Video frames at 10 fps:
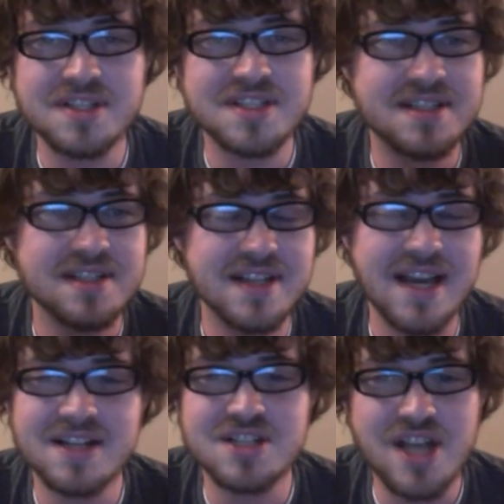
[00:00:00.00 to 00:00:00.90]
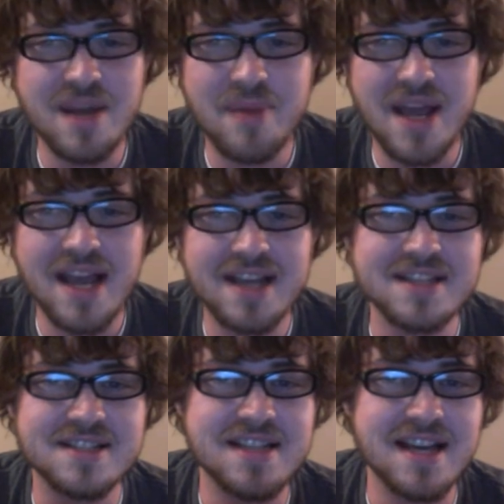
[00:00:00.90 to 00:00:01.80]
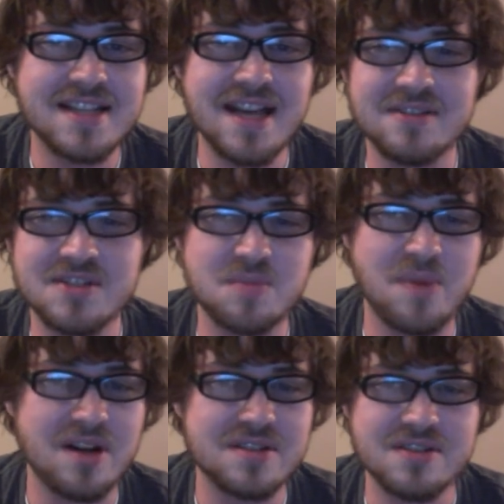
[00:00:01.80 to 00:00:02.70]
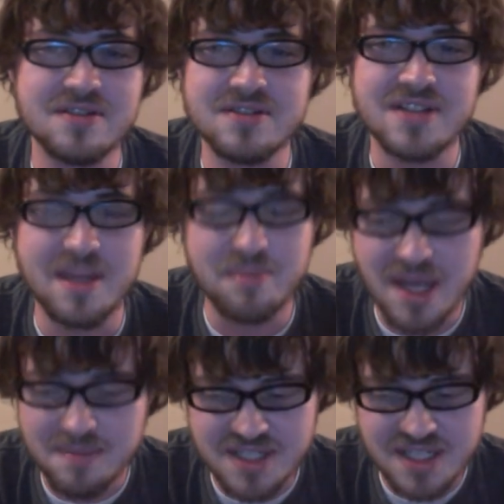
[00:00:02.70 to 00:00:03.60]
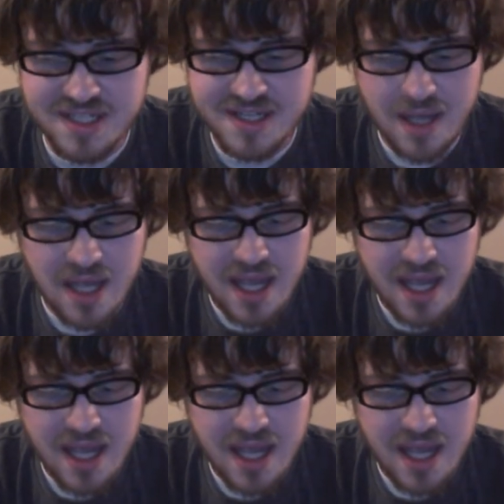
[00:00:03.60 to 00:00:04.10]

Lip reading: He's got a jetpack. He's decked out in sponsors like Pepsi.